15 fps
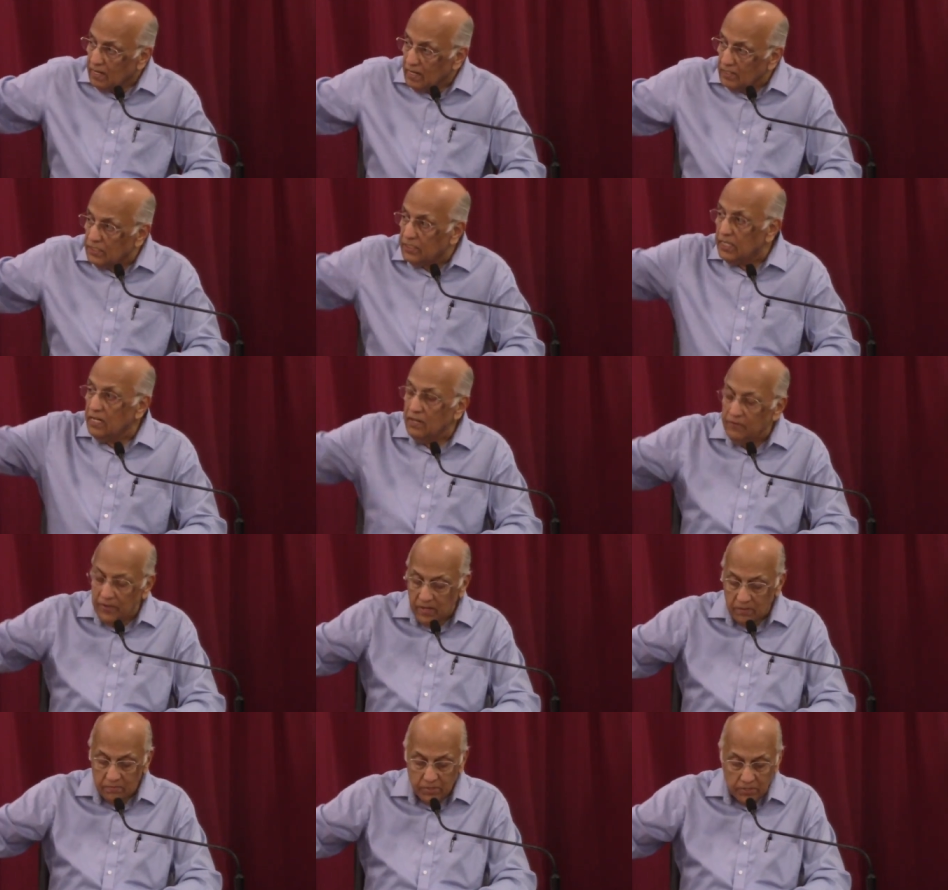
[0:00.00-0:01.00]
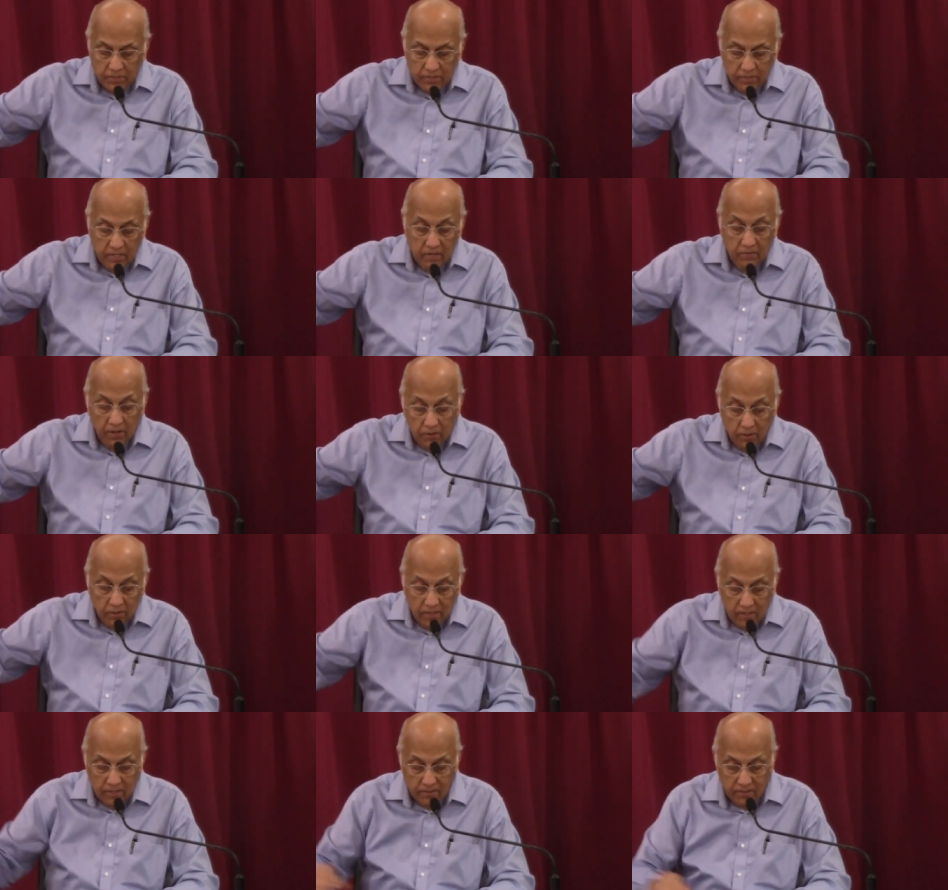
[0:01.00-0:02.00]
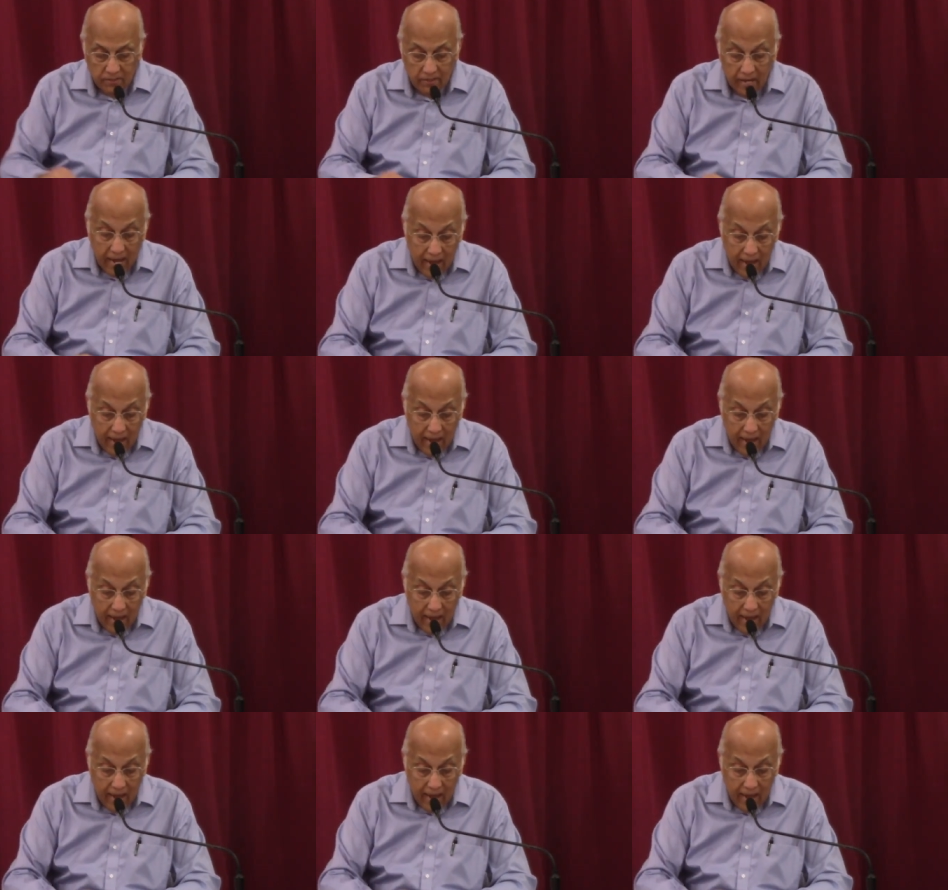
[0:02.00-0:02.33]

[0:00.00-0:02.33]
insignificant person, there'll be holiness.